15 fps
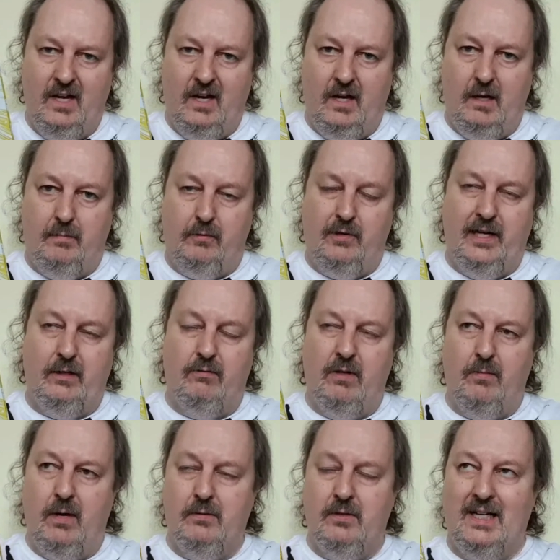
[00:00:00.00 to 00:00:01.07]
upgrade, or it
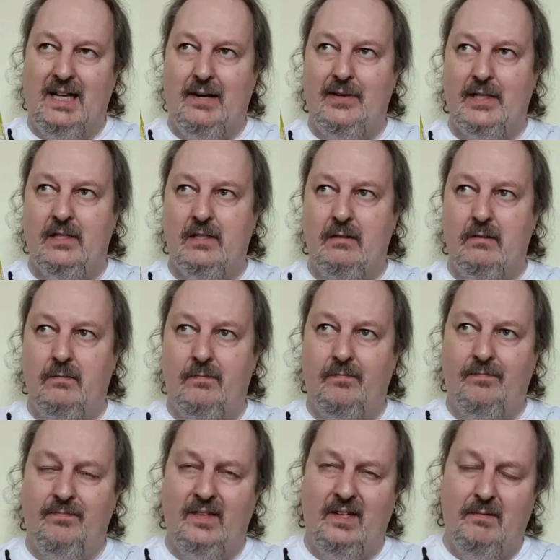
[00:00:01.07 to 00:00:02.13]
won't allow it to
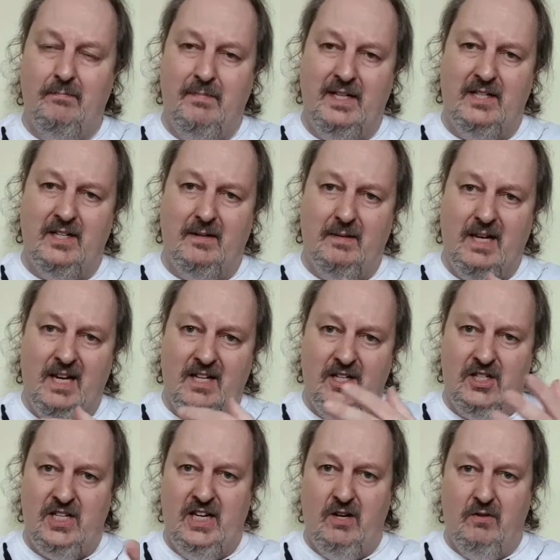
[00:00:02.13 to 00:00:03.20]
me to
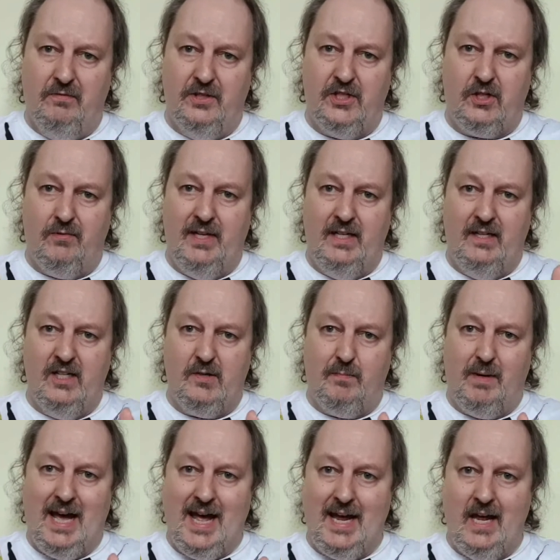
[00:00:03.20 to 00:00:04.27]
see on the screen
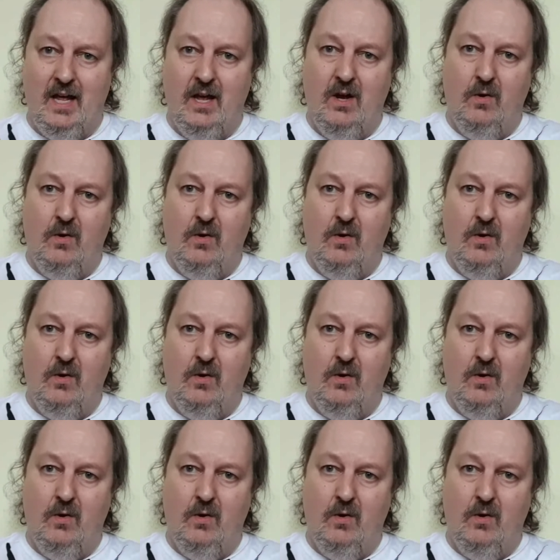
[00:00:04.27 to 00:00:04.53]
display